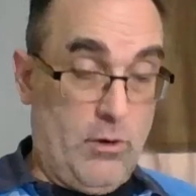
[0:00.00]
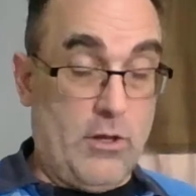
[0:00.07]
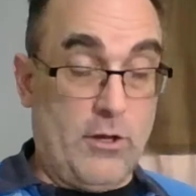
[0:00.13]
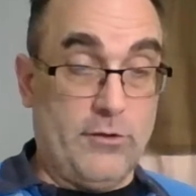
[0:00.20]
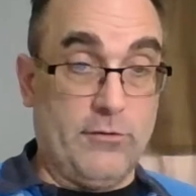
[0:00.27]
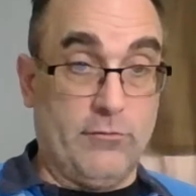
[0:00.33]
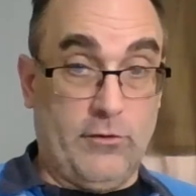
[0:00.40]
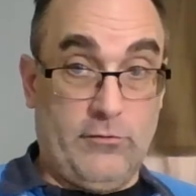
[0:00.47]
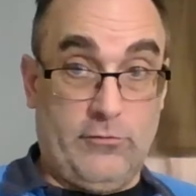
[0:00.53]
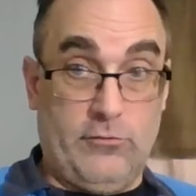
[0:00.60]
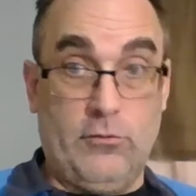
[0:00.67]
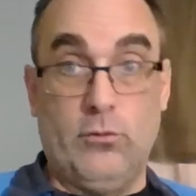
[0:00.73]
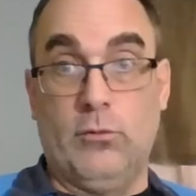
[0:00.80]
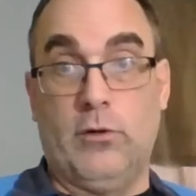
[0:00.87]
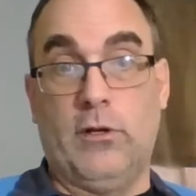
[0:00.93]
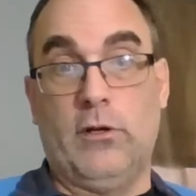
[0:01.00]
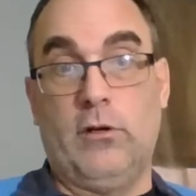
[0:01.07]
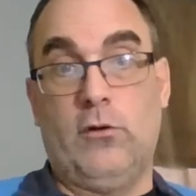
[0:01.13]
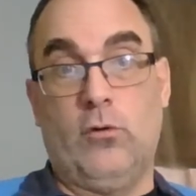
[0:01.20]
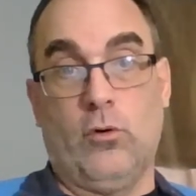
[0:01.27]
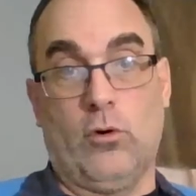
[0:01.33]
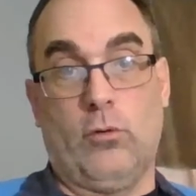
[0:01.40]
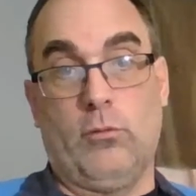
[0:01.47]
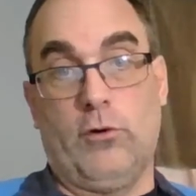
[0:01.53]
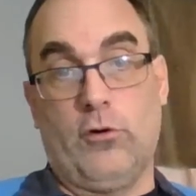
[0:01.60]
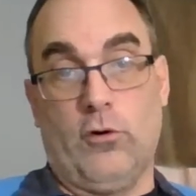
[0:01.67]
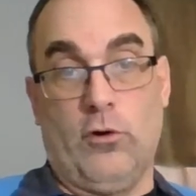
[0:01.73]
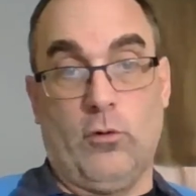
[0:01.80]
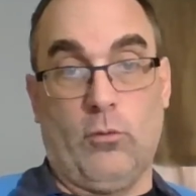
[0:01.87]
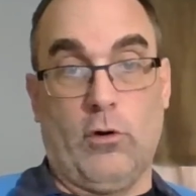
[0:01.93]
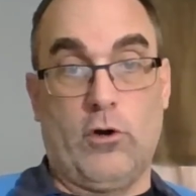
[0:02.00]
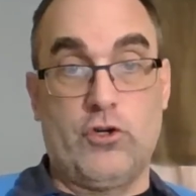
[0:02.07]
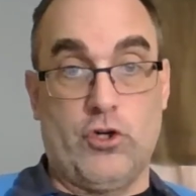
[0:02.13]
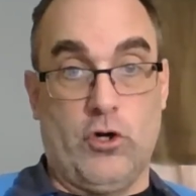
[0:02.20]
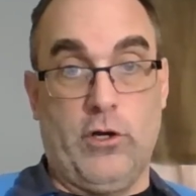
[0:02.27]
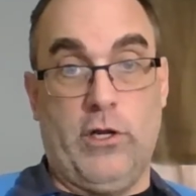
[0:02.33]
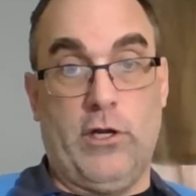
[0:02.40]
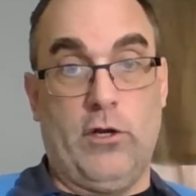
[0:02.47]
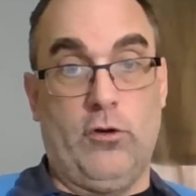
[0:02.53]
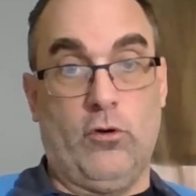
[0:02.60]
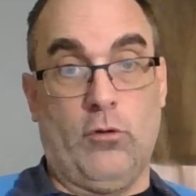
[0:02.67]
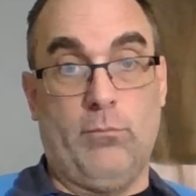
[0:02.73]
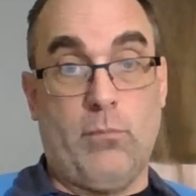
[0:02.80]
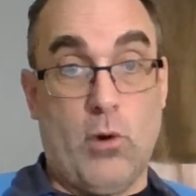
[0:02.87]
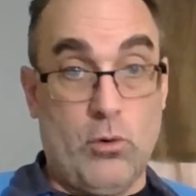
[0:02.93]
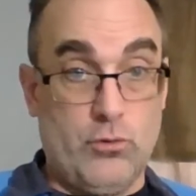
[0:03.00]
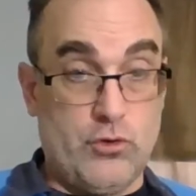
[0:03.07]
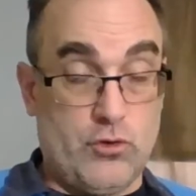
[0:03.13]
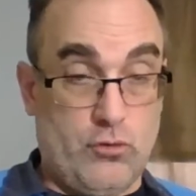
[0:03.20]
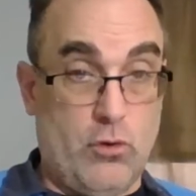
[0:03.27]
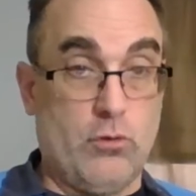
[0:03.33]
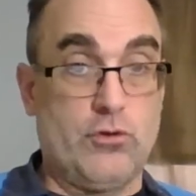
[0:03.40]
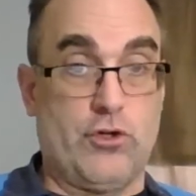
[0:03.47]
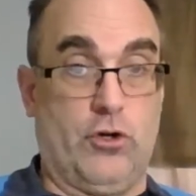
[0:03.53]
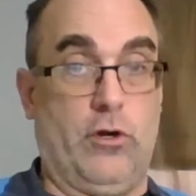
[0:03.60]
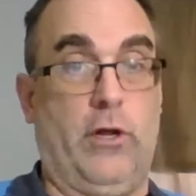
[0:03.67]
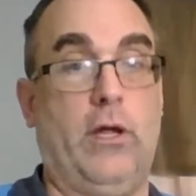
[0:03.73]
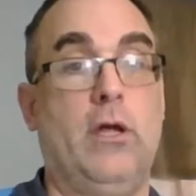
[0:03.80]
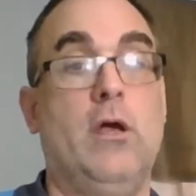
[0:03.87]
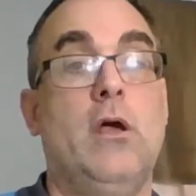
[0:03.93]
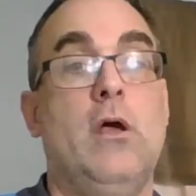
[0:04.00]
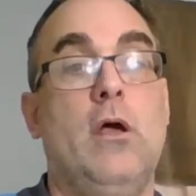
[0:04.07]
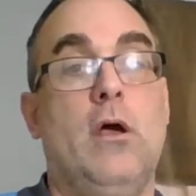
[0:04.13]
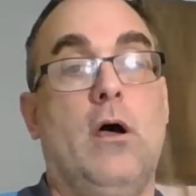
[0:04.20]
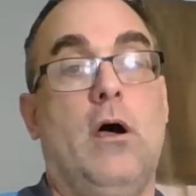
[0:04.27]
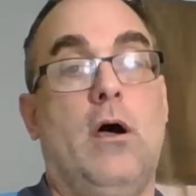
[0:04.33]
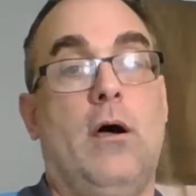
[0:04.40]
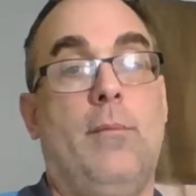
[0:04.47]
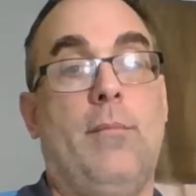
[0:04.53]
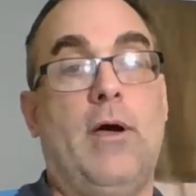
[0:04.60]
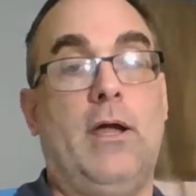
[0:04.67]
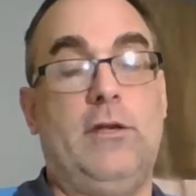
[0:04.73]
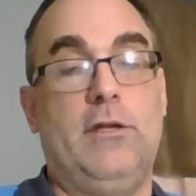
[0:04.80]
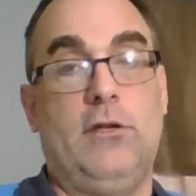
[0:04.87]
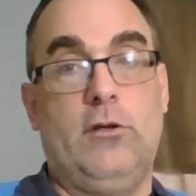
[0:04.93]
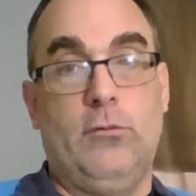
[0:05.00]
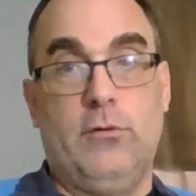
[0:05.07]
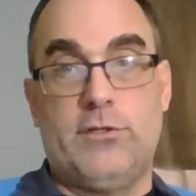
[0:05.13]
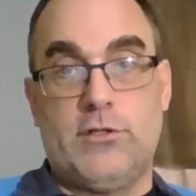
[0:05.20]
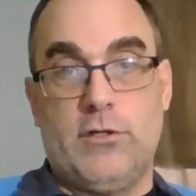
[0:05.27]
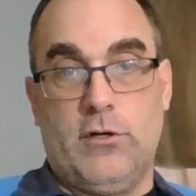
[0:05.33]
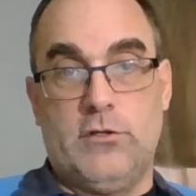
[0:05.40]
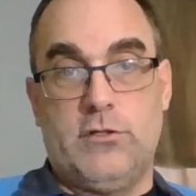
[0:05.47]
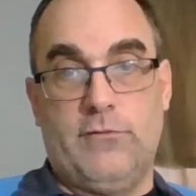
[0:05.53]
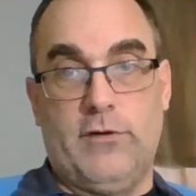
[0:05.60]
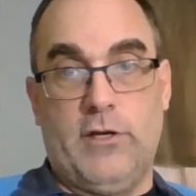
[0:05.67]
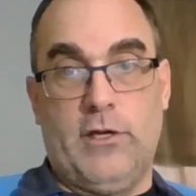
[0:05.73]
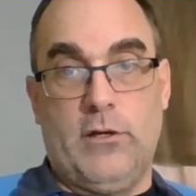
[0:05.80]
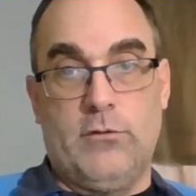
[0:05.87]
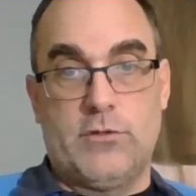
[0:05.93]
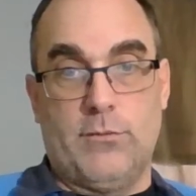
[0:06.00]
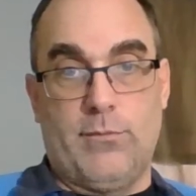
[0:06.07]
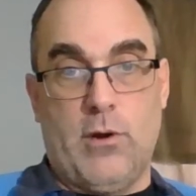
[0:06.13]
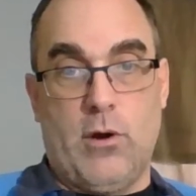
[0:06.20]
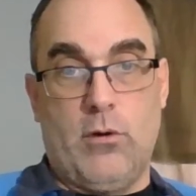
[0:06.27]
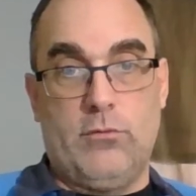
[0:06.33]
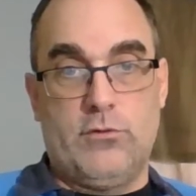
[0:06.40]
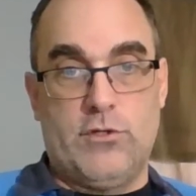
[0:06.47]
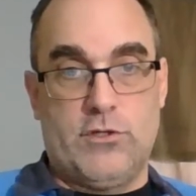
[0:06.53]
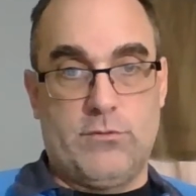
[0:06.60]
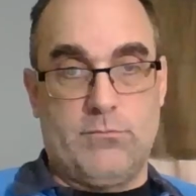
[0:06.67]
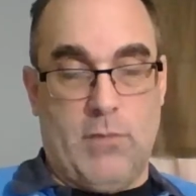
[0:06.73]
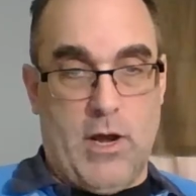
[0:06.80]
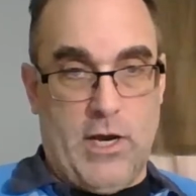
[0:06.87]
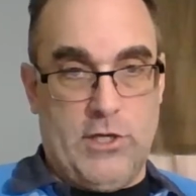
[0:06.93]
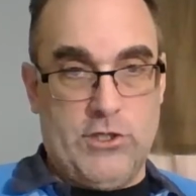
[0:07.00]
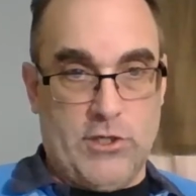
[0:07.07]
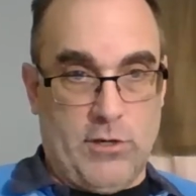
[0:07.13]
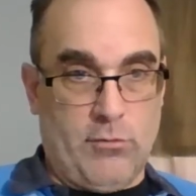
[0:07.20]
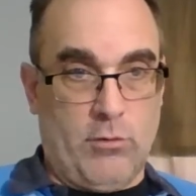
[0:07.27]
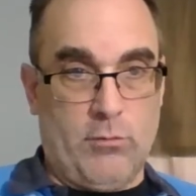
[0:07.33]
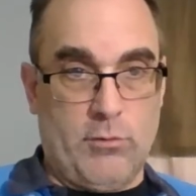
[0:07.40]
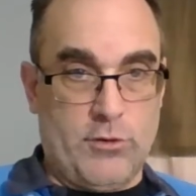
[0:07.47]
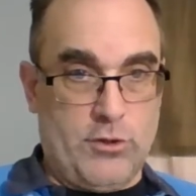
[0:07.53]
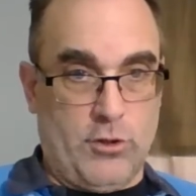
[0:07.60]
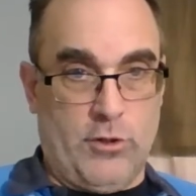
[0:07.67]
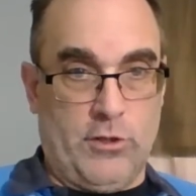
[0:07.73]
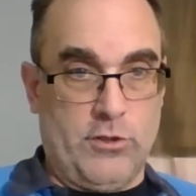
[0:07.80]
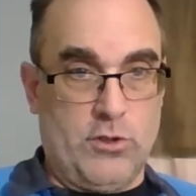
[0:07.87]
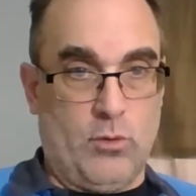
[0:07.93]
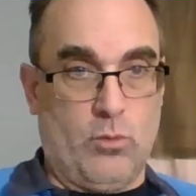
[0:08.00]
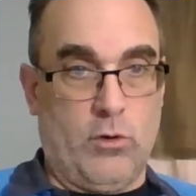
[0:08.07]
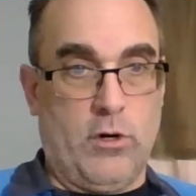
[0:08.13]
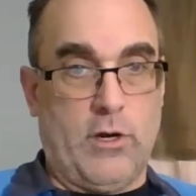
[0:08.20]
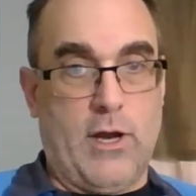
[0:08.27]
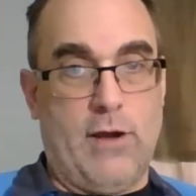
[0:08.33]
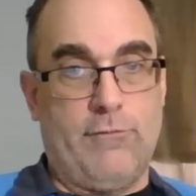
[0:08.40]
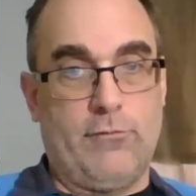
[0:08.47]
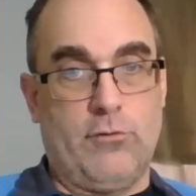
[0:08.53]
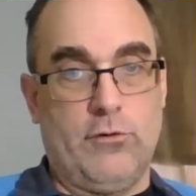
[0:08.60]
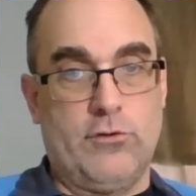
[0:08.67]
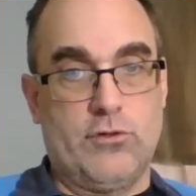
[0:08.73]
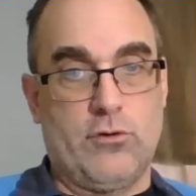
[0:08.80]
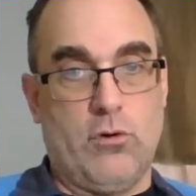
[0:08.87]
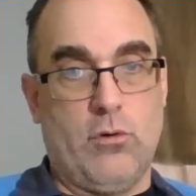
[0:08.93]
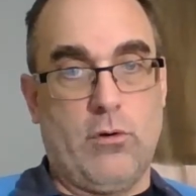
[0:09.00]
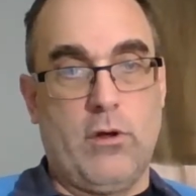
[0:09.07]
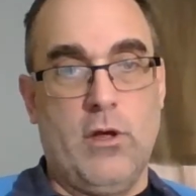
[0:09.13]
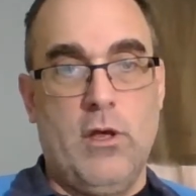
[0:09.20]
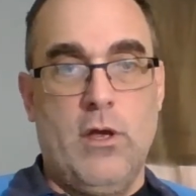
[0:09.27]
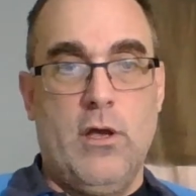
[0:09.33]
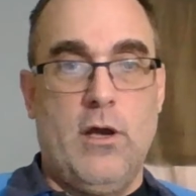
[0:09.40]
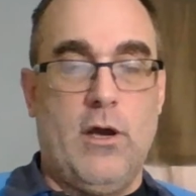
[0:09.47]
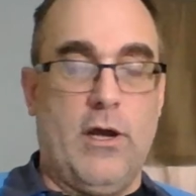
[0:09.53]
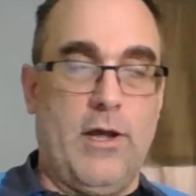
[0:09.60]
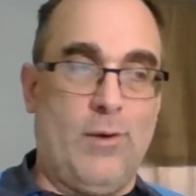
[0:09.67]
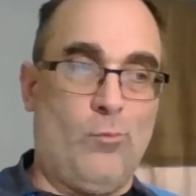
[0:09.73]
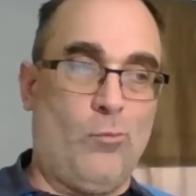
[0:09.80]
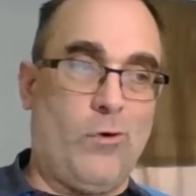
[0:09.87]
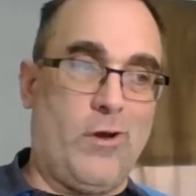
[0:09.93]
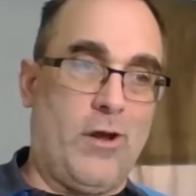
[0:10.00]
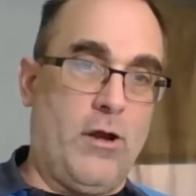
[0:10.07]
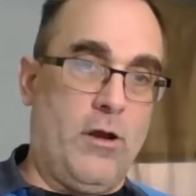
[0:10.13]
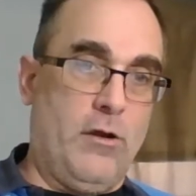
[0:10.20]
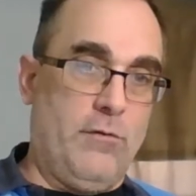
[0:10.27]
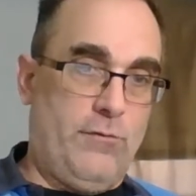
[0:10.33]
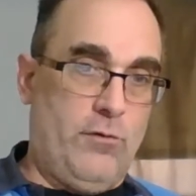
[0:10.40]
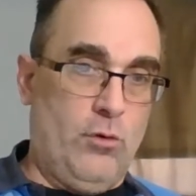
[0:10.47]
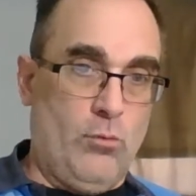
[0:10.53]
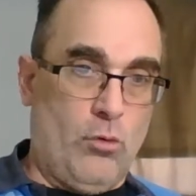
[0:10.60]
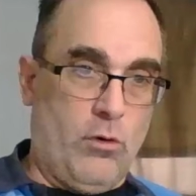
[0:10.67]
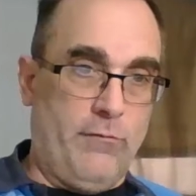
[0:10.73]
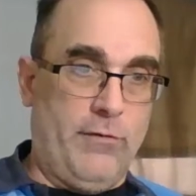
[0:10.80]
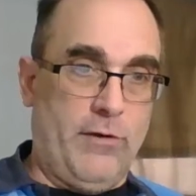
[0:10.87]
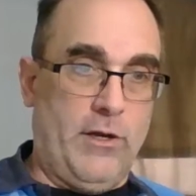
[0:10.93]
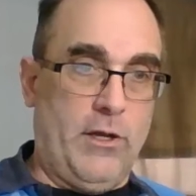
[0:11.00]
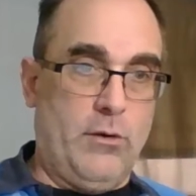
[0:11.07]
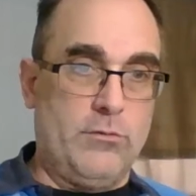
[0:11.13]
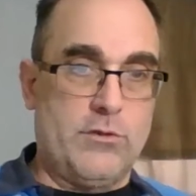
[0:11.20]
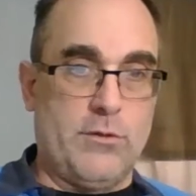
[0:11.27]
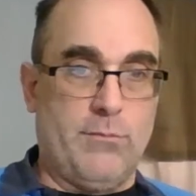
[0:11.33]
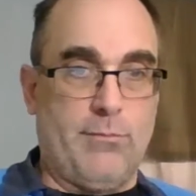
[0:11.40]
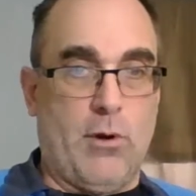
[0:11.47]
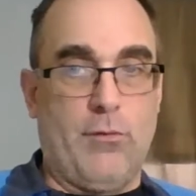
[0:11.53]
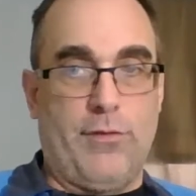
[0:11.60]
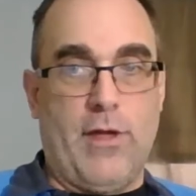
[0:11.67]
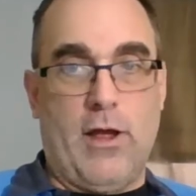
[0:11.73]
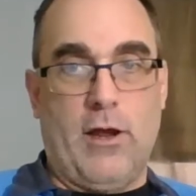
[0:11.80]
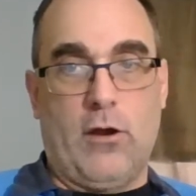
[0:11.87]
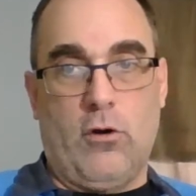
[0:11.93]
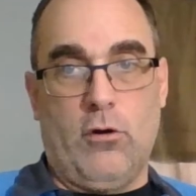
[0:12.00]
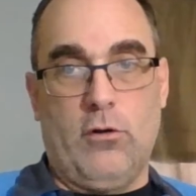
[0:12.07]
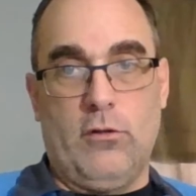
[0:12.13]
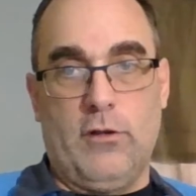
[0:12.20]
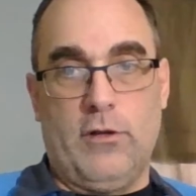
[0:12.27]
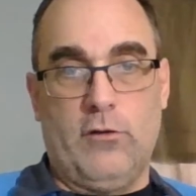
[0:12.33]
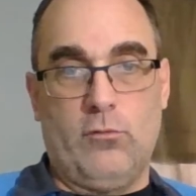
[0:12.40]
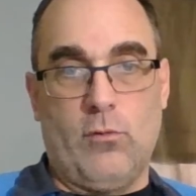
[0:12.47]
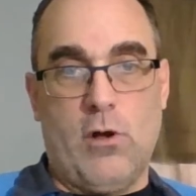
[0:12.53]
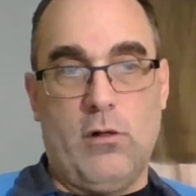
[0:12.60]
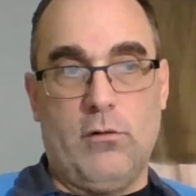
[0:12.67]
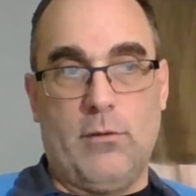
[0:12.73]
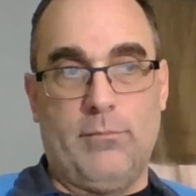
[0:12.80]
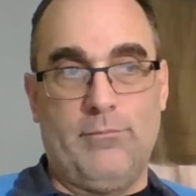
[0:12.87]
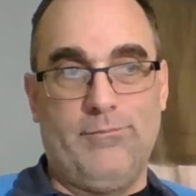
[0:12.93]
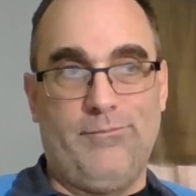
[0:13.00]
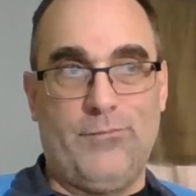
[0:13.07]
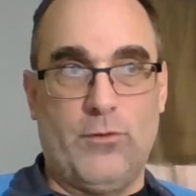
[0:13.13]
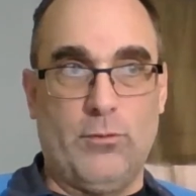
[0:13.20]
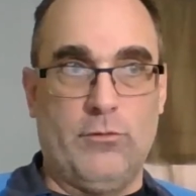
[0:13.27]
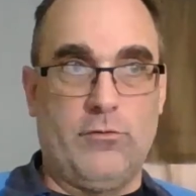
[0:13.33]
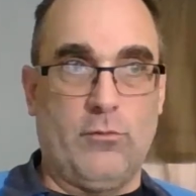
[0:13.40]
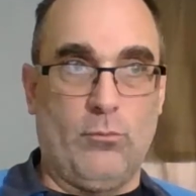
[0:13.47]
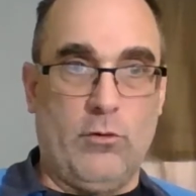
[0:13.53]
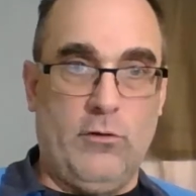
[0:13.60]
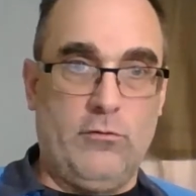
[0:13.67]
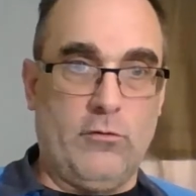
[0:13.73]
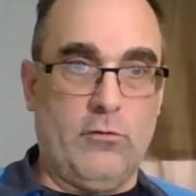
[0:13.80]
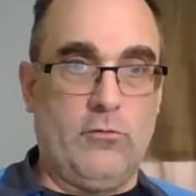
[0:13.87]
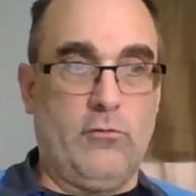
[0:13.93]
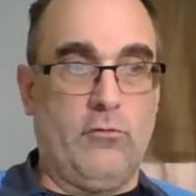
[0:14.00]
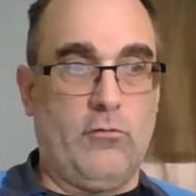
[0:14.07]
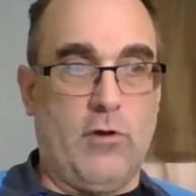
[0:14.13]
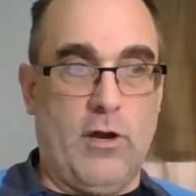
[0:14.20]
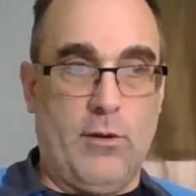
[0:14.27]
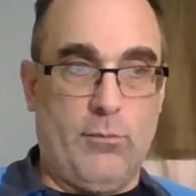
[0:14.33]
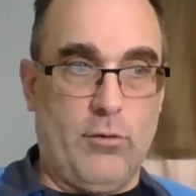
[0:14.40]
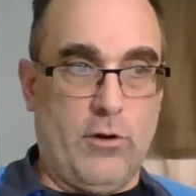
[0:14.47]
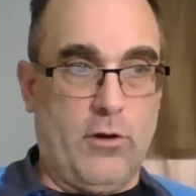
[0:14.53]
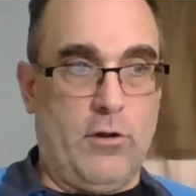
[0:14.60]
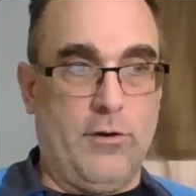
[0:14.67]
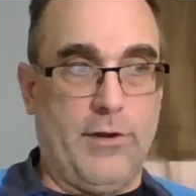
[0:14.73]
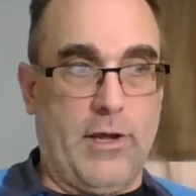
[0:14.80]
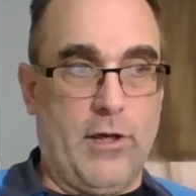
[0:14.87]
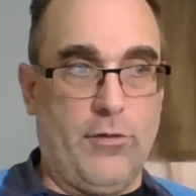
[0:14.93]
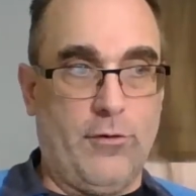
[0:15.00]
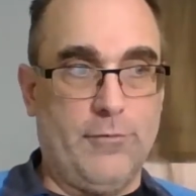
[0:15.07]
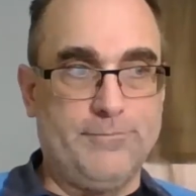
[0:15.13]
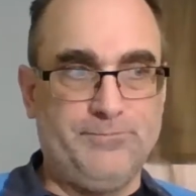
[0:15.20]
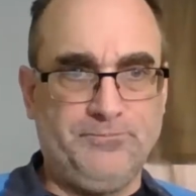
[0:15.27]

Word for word: relatively soon in your return to work journey and your post-stroke journey. Um, I did do a series of videos about just my general returning to work after a stroke. I am working on a few more videos about that currently as well. I'm doing some research and trying to put it all together.